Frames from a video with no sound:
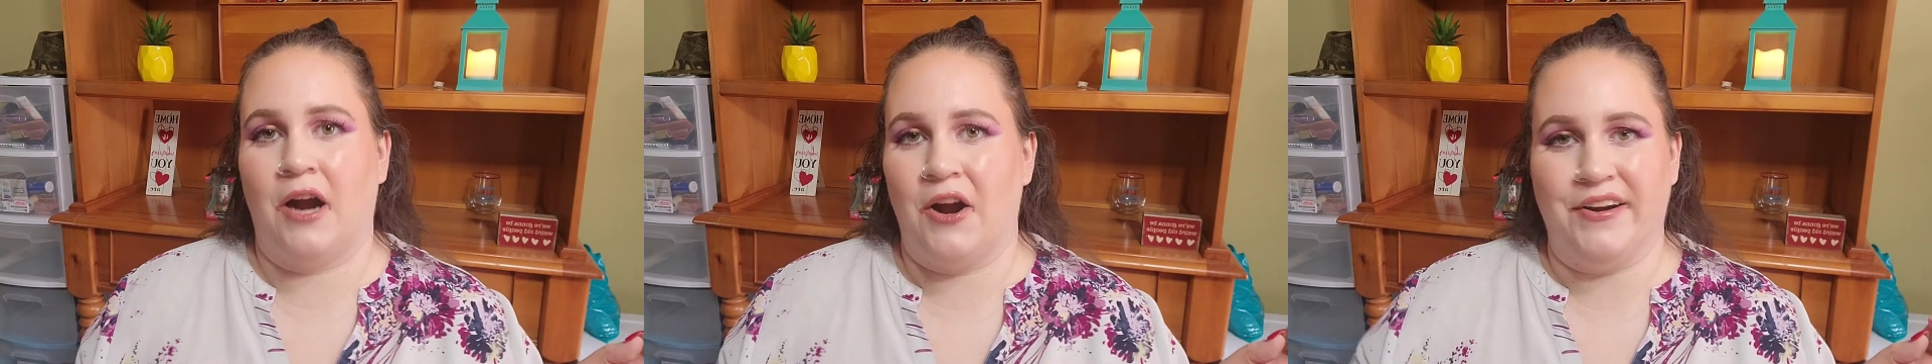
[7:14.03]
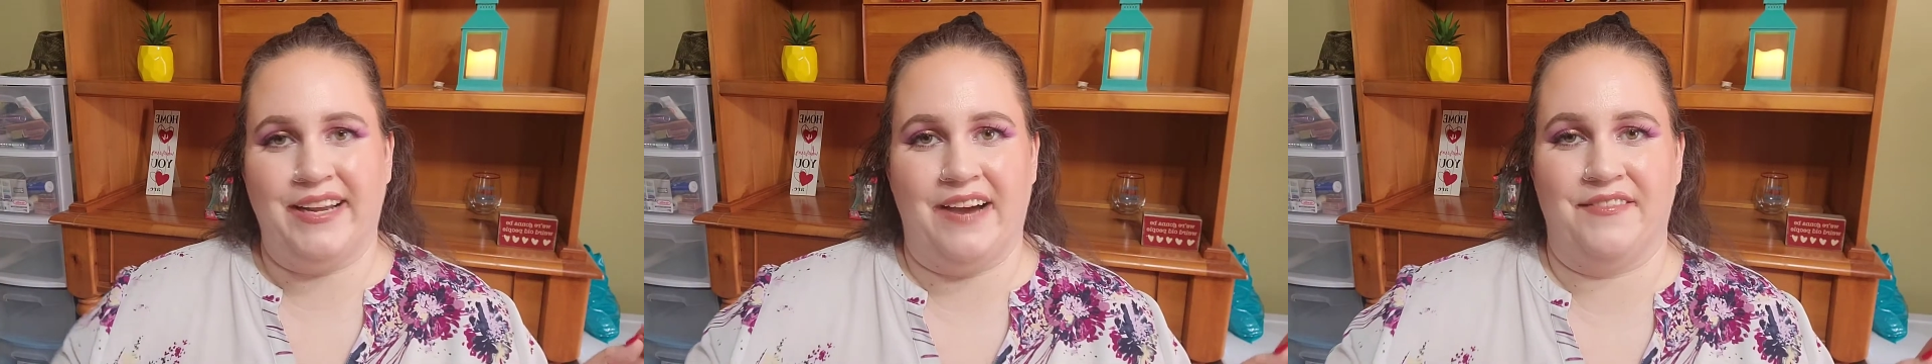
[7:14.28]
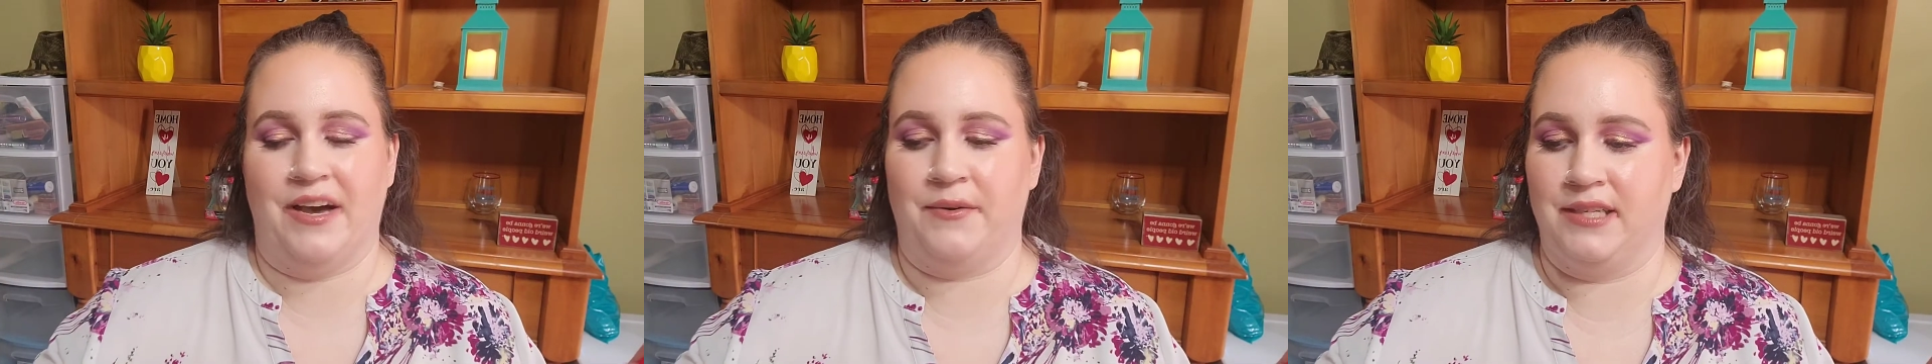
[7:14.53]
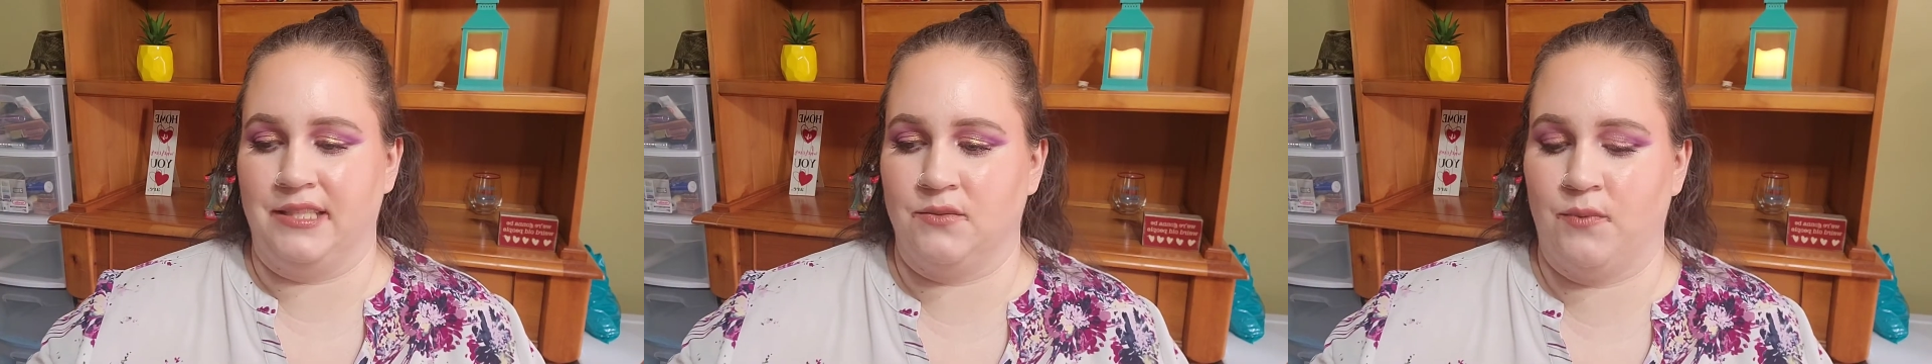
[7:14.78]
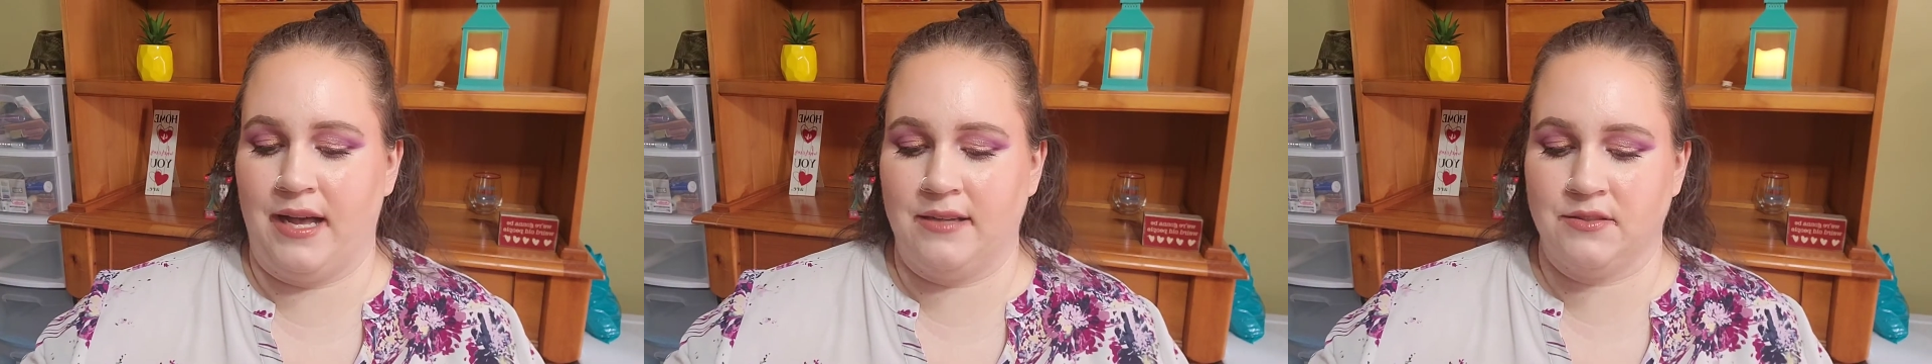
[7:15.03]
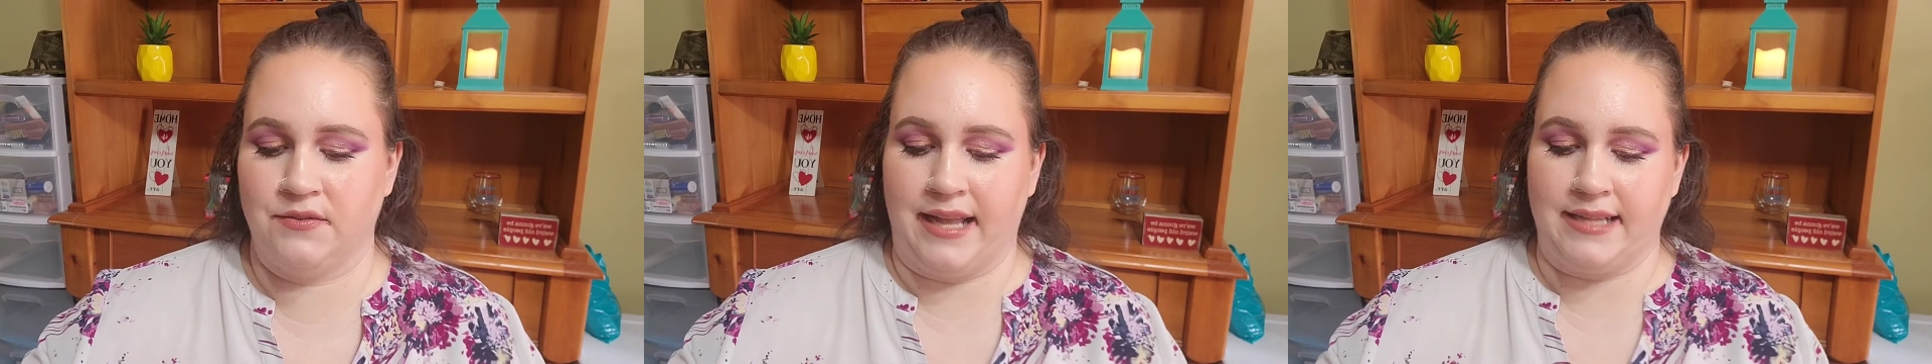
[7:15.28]
I already have that one as well,
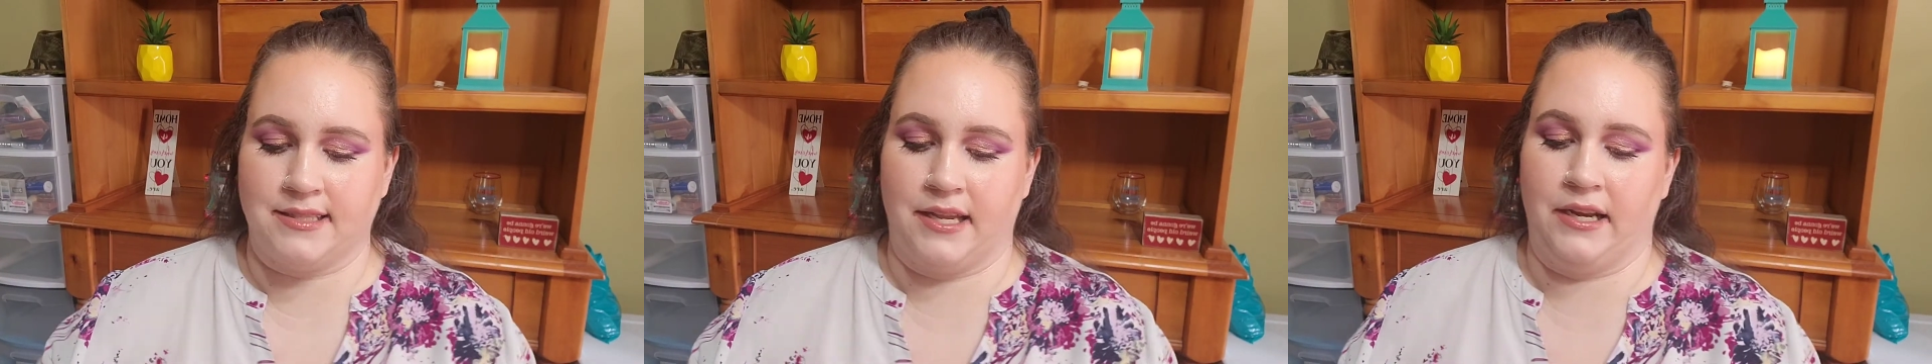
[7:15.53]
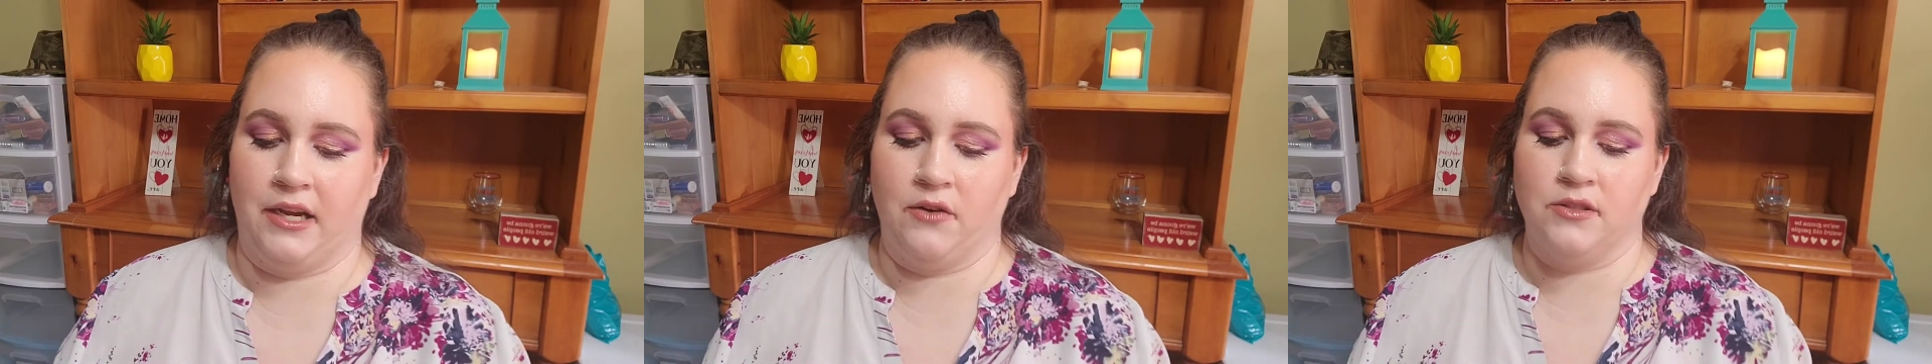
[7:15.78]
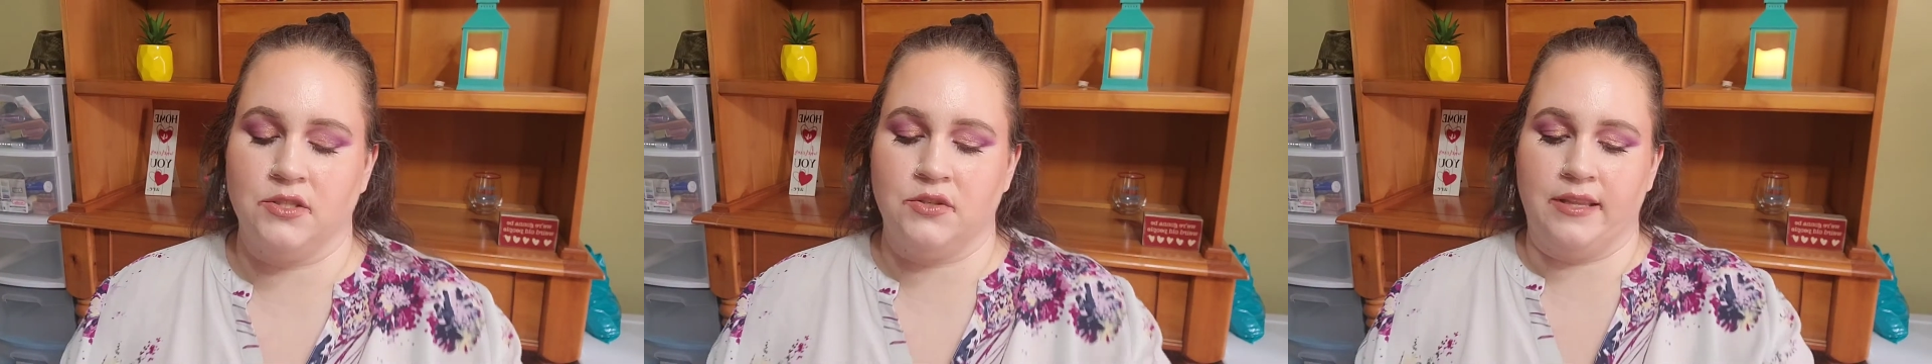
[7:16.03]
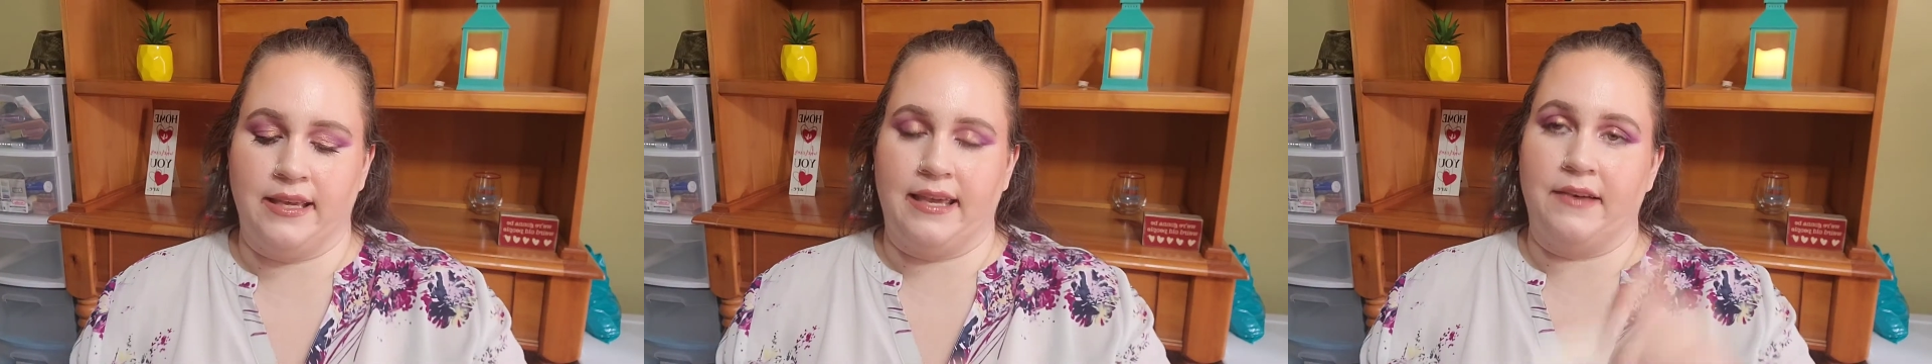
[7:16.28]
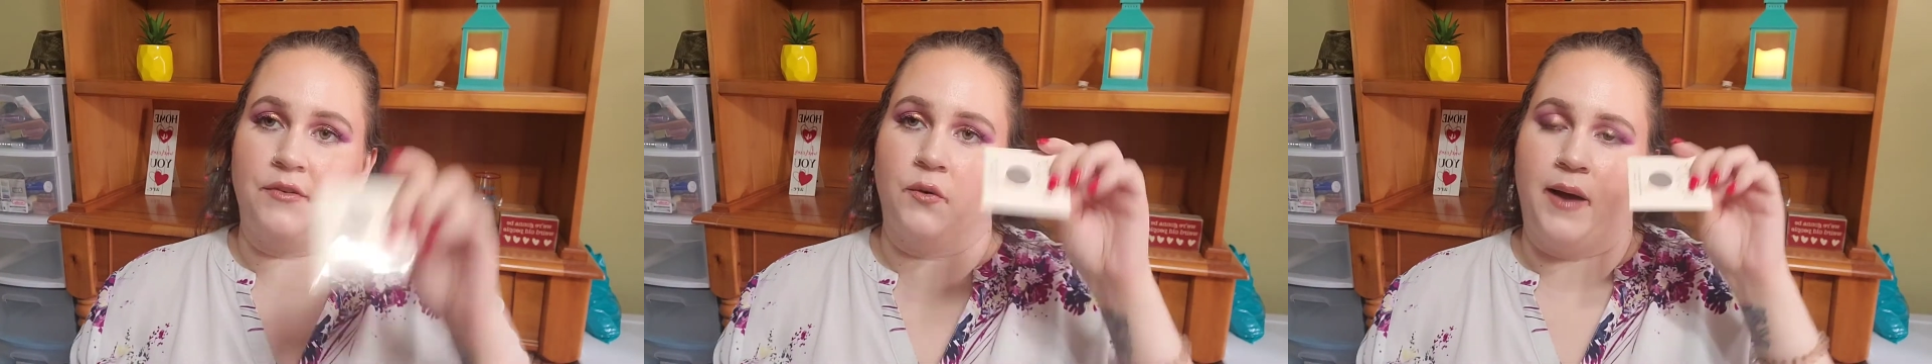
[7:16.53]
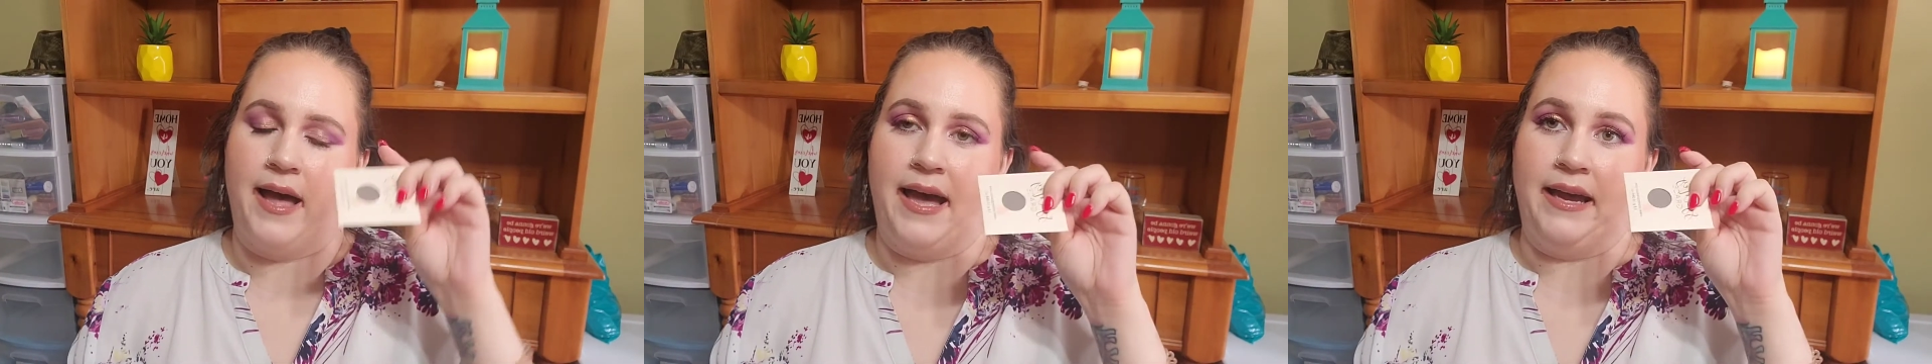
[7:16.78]
so that's gonna go into the
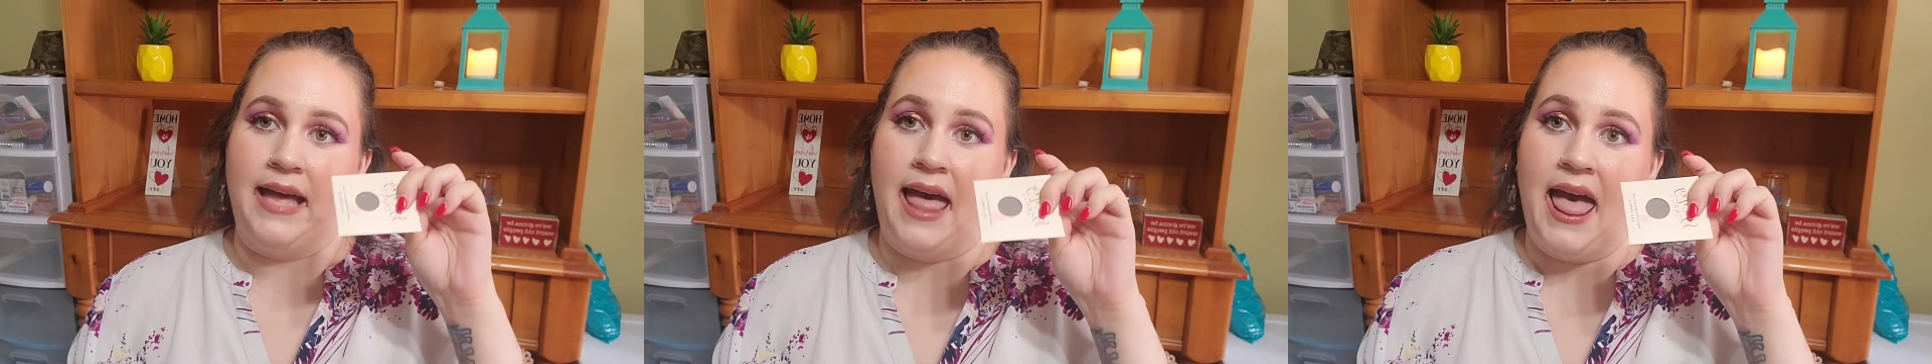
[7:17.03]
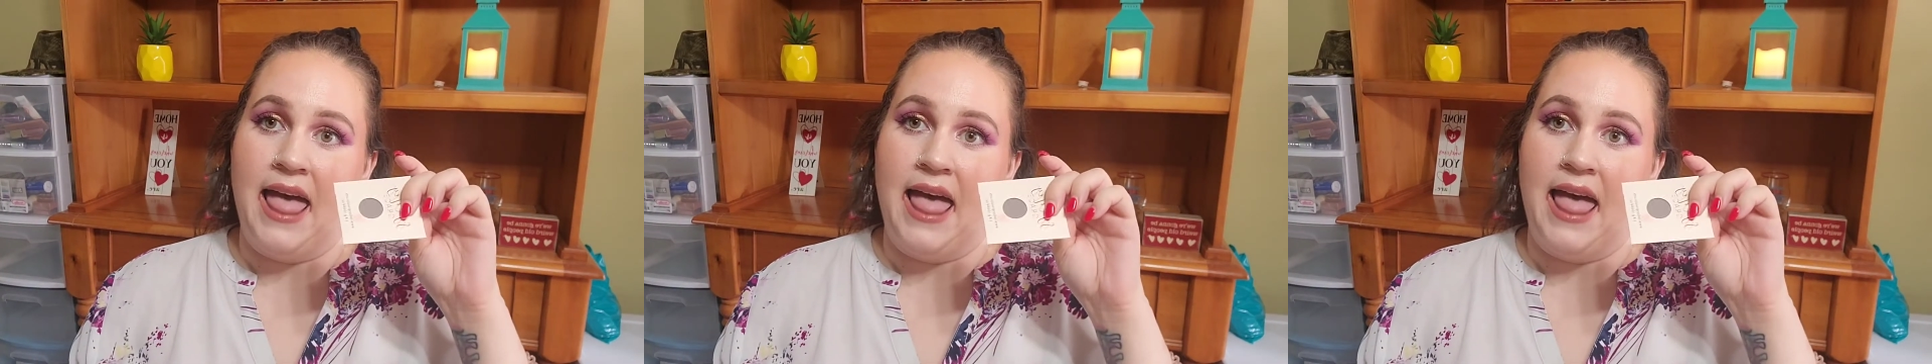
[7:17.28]
giveaway.